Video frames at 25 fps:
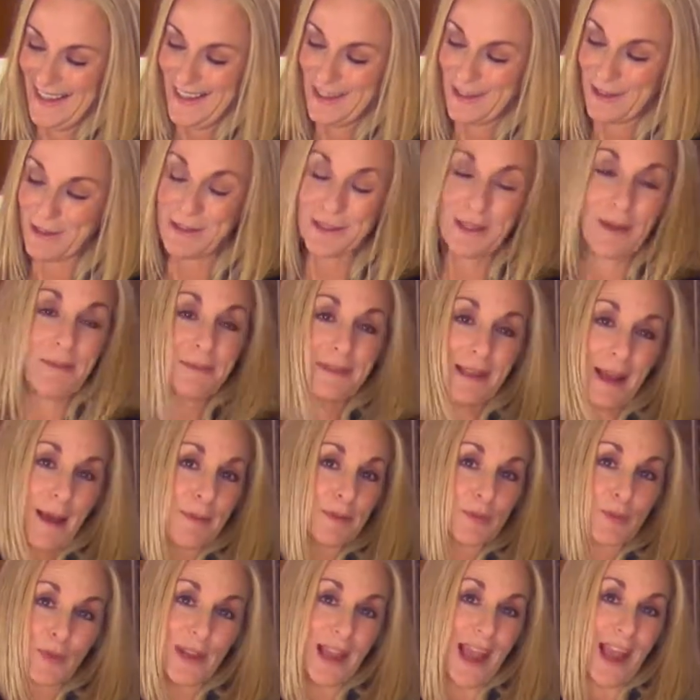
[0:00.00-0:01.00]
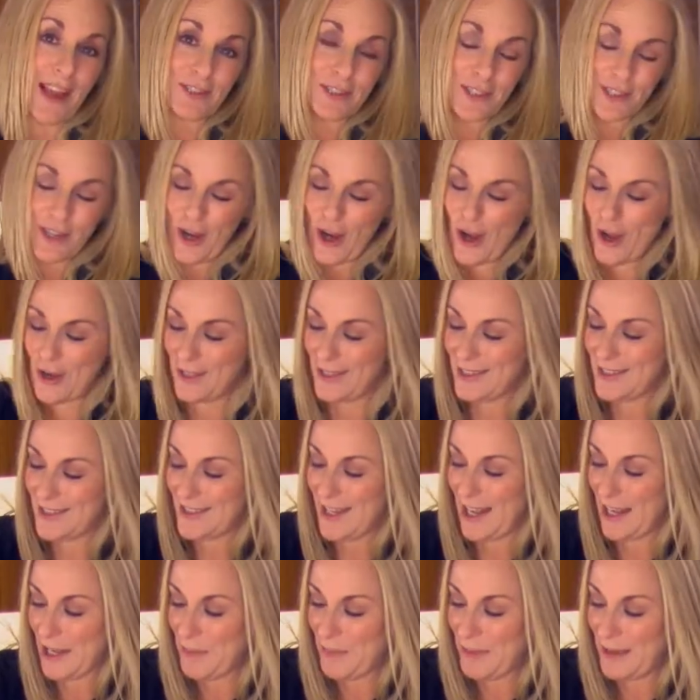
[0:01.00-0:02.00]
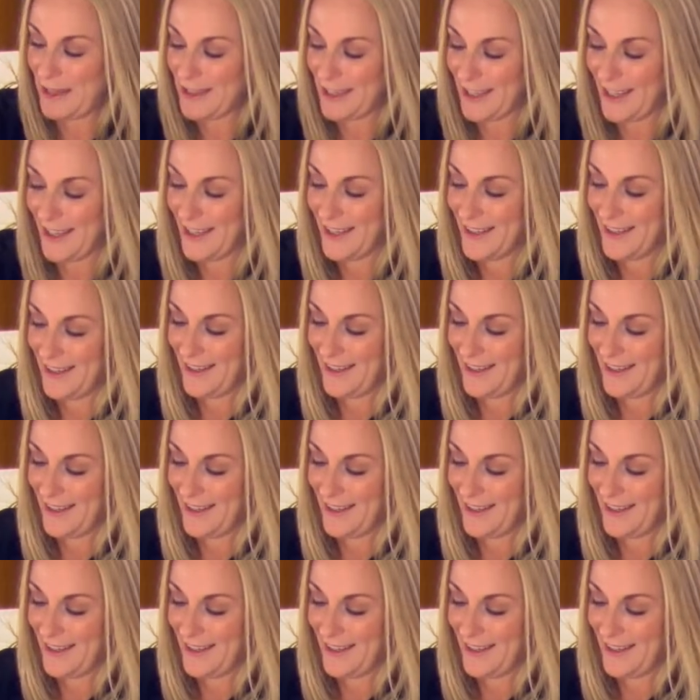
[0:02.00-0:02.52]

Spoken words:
So sometimes we actually call it celipita.